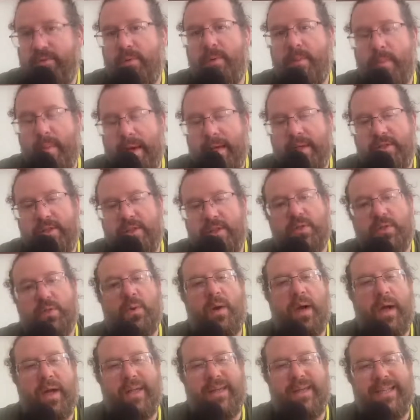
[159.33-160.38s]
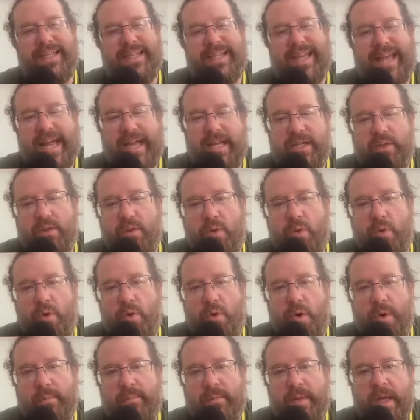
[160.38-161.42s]
managers who are either dead
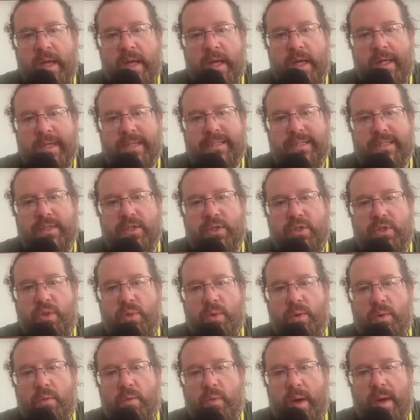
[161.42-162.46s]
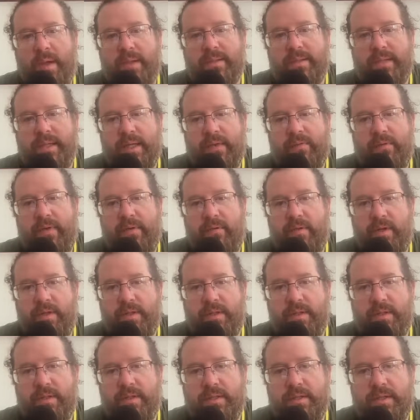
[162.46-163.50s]
or considered too unwell to give
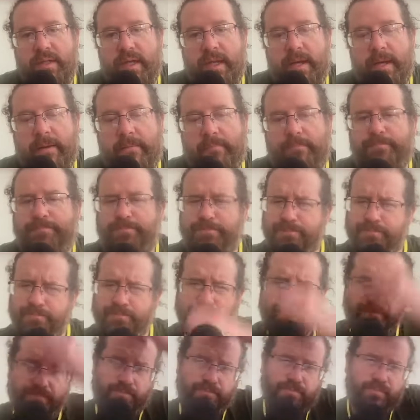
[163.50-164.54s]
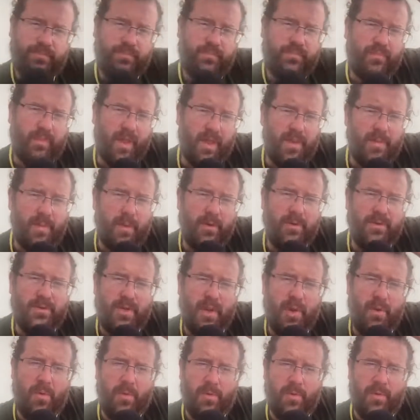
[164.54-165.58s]
evidence. The most
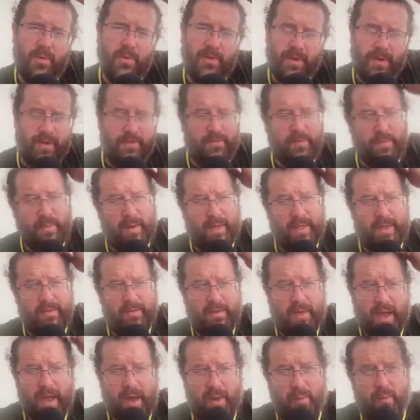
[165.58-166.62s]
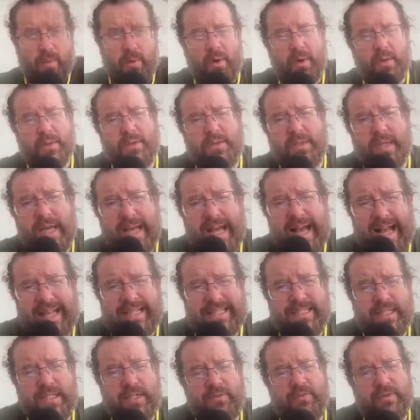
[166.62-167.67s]
notable thing from any of that was
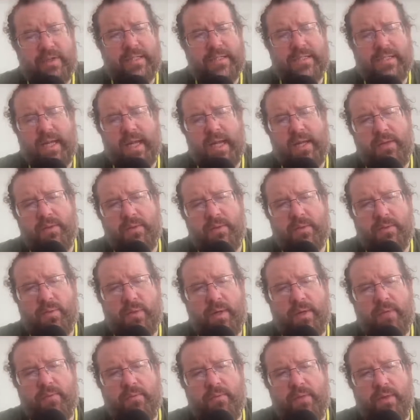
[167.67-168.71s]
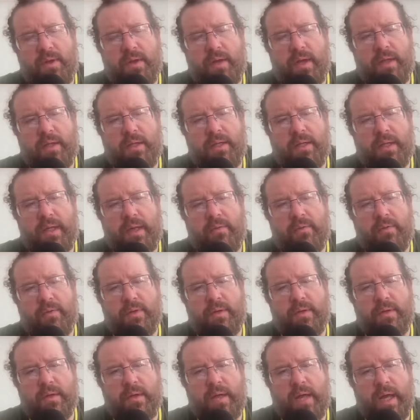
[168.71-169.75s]
Anthony Greenslade, who was one of the
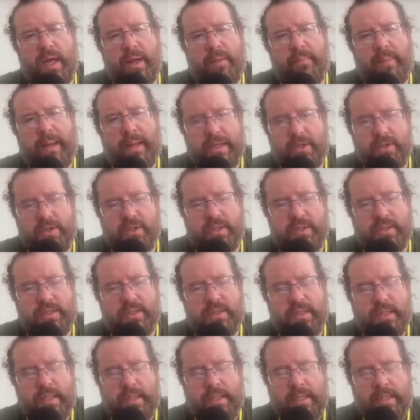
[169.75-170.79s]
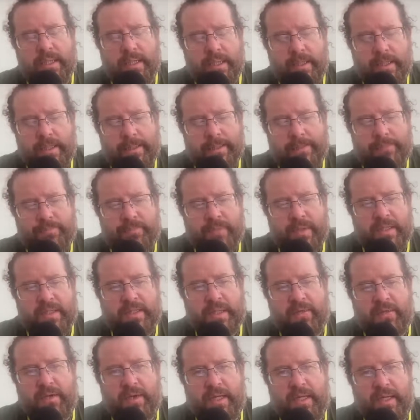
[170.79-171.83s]
undercover managers,
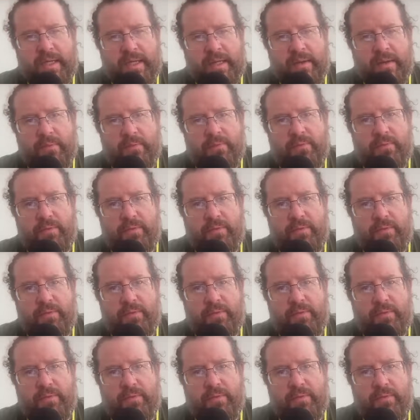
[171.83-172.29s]
said that the